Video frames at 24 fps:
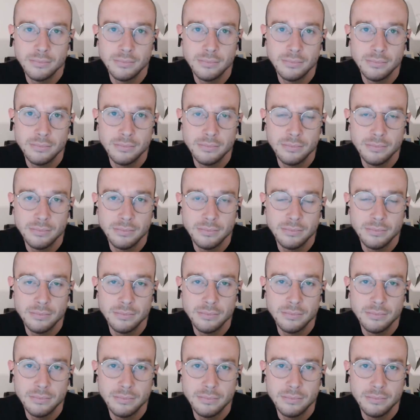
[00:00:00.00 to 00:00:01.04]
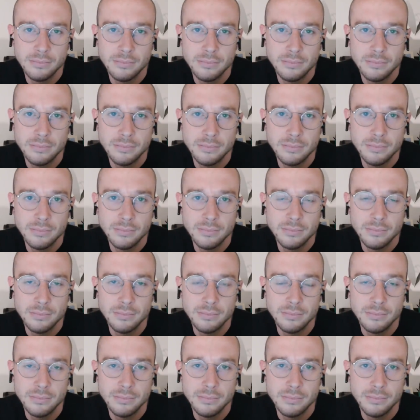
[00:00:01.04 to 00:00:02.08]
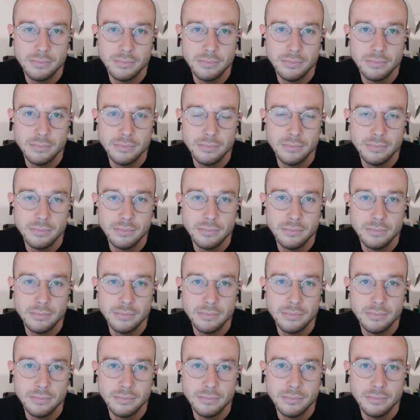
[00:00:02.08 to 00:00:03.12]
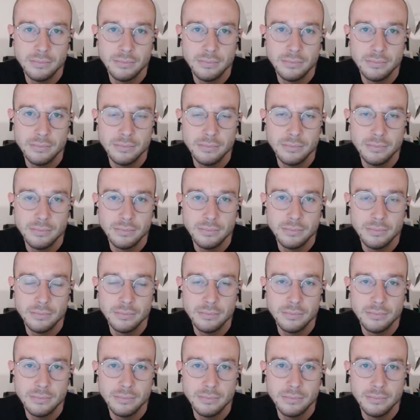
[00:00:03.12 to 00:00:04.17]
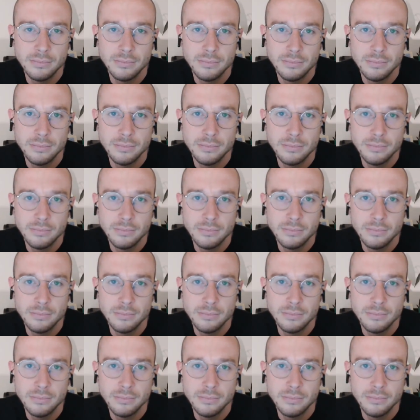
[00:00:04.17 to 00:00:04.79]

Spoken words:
No words are spoken by the person on screen.